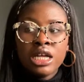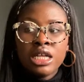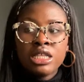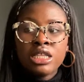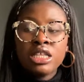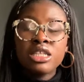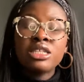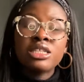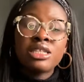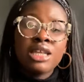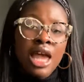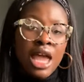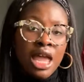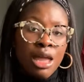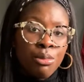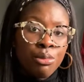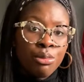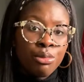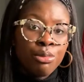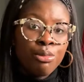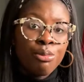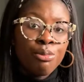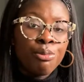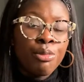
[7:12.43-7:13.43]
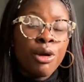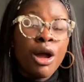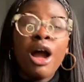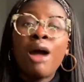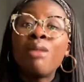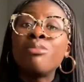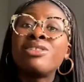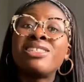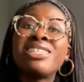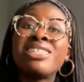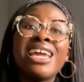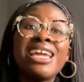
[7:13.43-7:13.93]
the same but
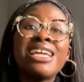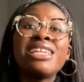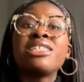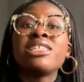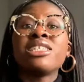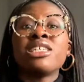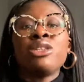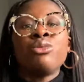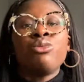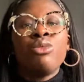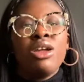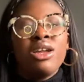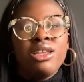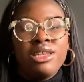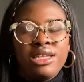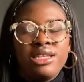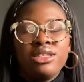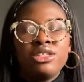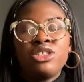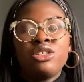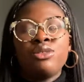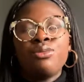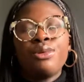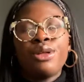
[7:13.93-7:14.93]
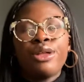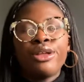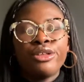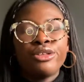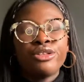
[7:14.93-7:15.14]
updated where it needs to be.